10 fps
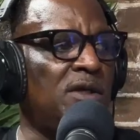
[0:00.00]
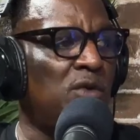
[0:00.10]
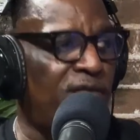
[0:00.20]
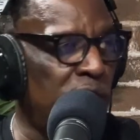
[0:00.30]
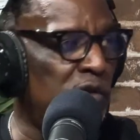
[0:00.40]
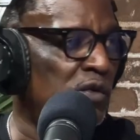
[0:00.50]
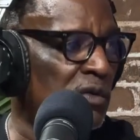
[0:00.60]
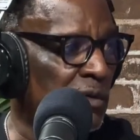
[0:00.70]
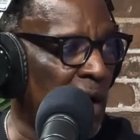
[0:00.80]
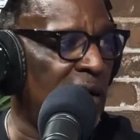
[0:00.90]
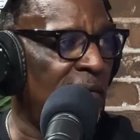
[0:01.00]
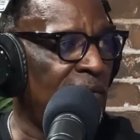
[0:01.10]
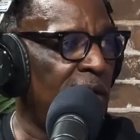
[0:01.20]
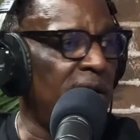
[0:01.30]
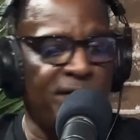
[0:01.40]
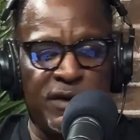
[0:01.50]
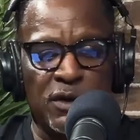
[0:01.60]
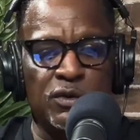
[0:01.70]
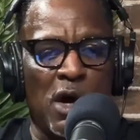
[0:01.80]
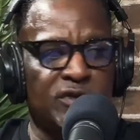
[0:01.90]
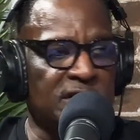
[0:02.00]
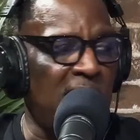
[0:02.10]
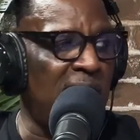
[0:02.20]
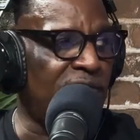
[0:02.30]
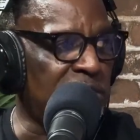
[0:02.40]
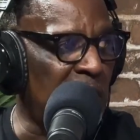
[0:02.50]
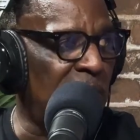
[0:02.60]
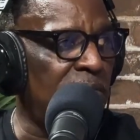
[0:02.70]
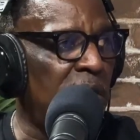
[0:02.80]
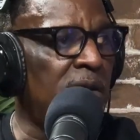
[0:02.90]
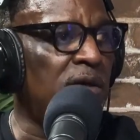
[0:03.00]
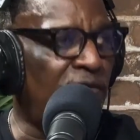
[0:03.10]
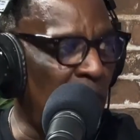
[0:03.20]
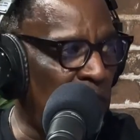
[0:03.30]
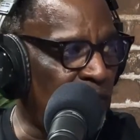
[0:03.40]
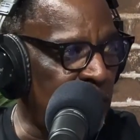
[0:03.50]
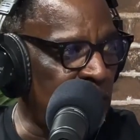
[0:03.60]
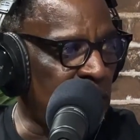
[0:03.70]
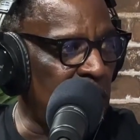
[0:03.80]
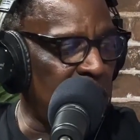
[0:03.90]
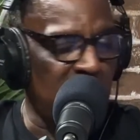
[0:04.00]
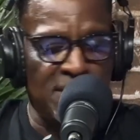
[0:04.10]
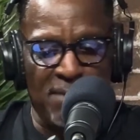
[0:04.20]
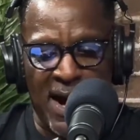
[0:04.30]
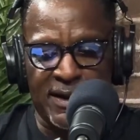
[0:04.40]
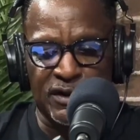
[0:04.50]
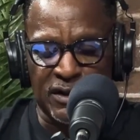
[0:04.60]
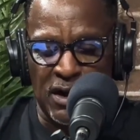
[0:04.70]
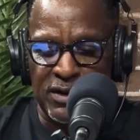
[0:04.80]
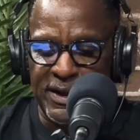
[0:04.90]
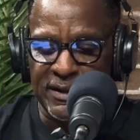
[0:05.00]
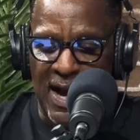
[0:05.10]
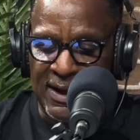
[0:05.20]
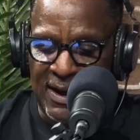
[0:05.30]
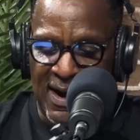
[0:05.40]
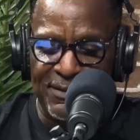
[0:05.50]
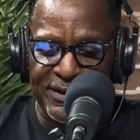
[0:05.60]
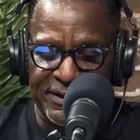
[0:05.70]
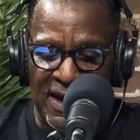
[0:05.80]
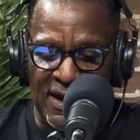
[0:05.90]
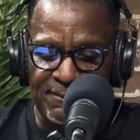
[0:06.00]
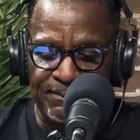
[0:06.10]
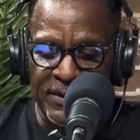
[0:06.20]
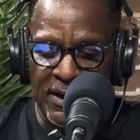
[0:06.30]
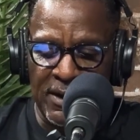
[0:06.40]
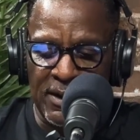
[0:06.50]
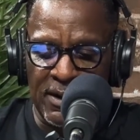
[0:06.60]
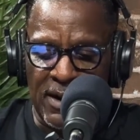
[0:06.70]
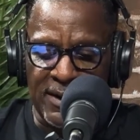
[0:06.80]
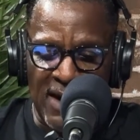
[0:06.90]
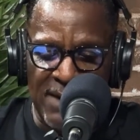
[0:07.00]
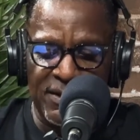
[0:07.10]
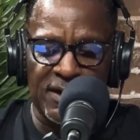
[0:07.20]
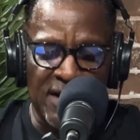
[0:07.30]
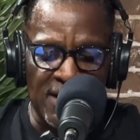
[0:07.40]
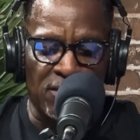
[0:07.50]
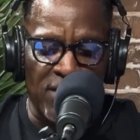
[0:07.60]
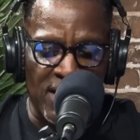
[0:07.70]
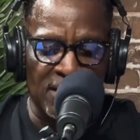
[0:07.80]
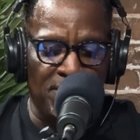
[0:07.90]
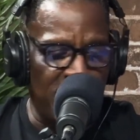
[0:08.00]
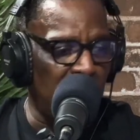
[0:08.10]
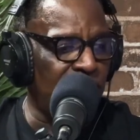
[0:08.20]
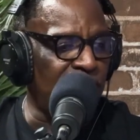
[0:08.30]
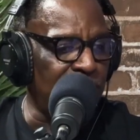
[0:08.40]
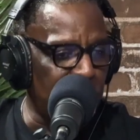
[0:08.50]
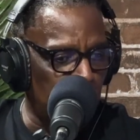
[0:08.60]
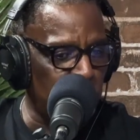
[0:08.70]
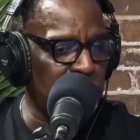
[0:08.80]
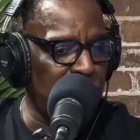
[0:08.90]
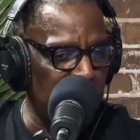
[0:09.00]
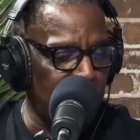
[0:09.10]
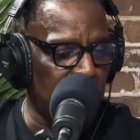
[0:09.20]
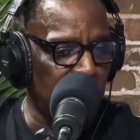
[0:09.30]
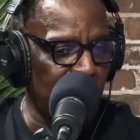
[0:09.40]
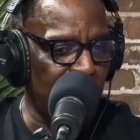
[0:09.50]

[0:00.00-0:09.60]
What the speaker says: you a fool, right? If you don't stand for something, you fall for anything. And my concern is I came here today to ring the bell for those people